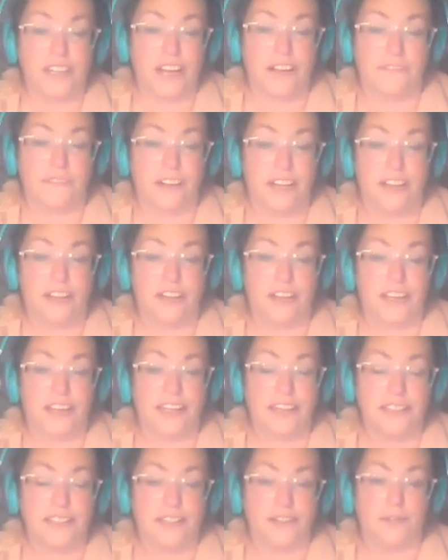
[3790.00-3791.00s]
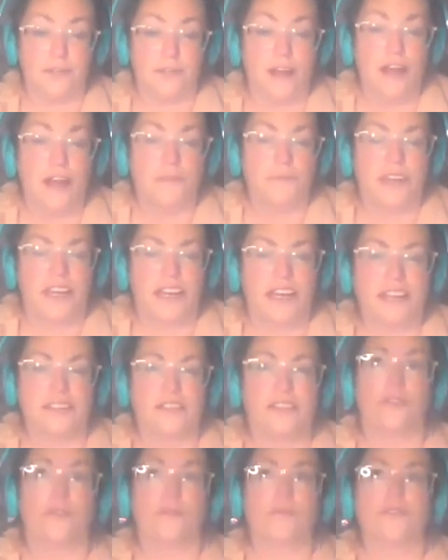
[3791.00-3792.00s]
definitely look into,
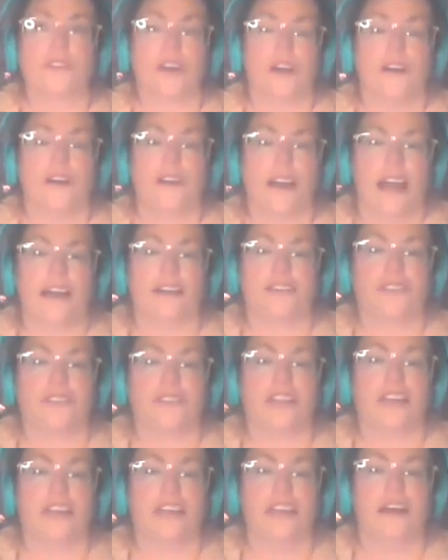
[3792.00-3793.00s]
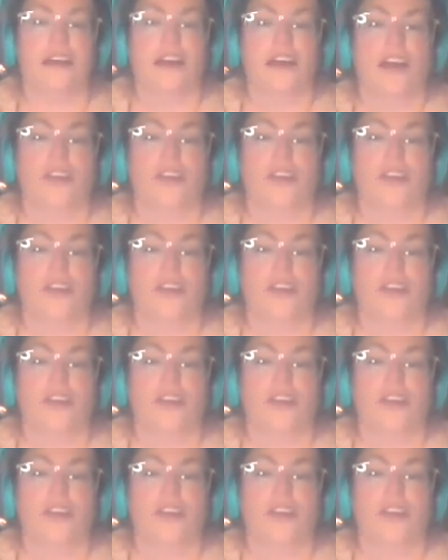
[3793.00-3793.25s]
because those are actually